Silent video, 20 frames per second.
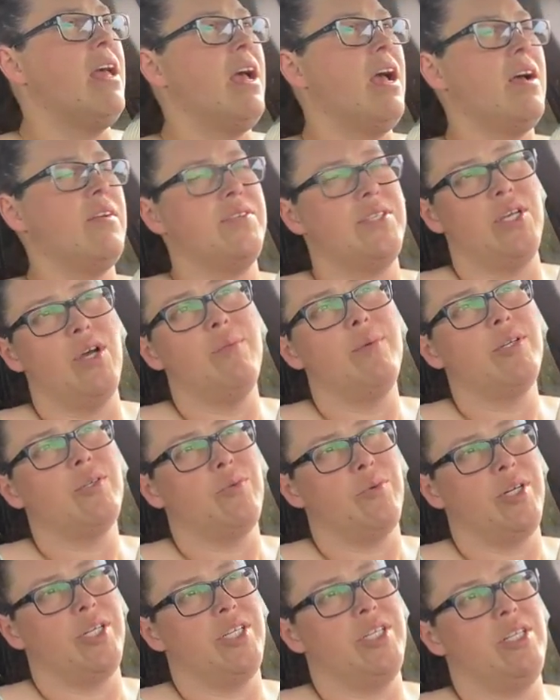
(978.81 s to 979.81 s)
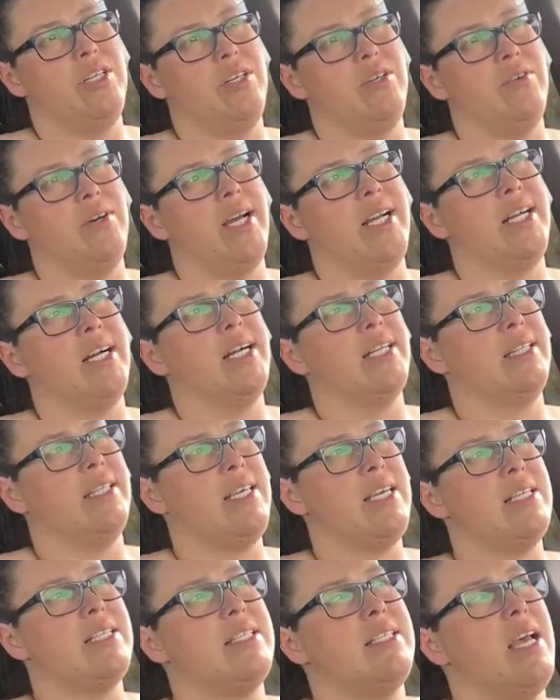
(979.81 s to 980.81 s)
have so much work to do. I got
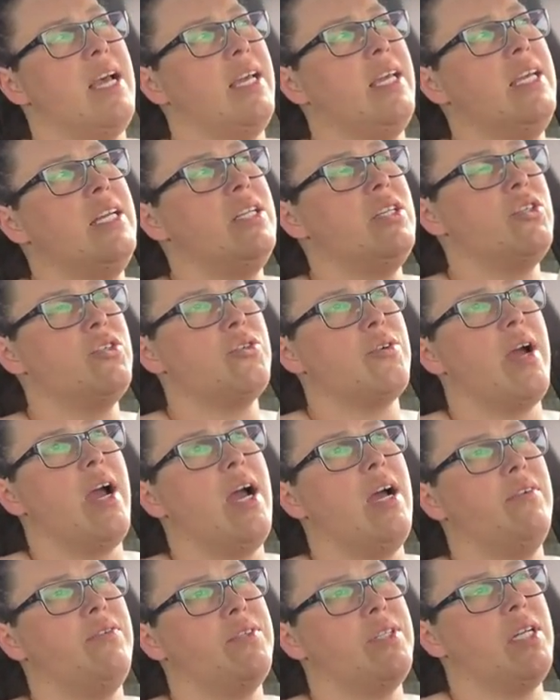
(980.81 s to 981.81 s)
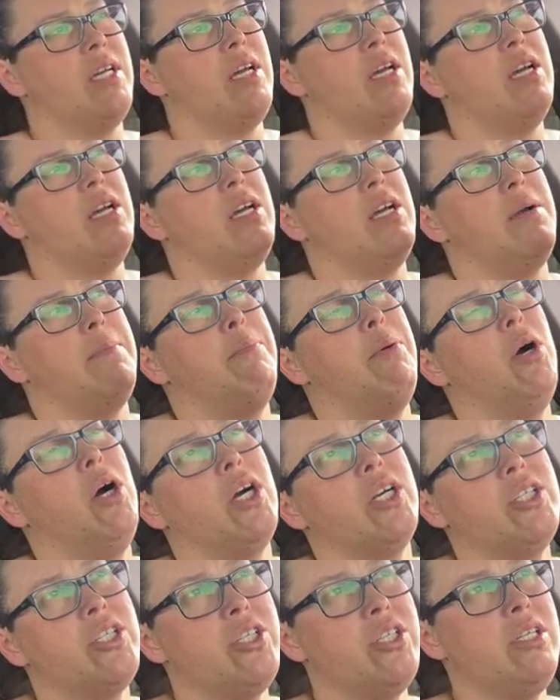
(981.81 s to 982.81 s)
the second draft
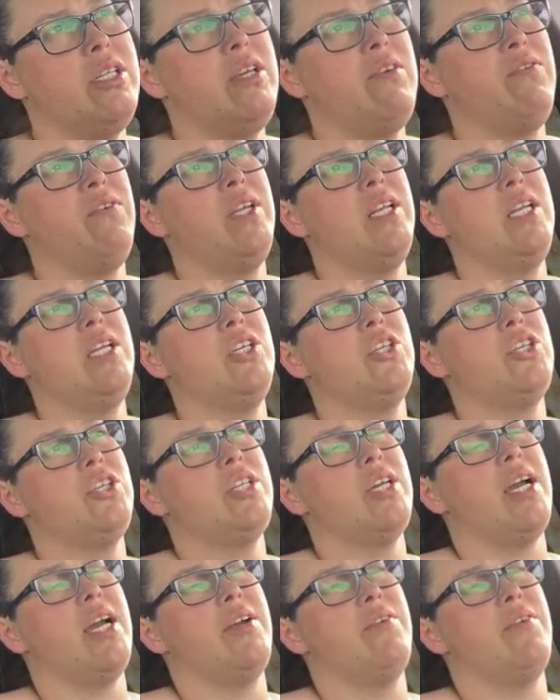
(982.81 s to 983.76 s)
partially finished. I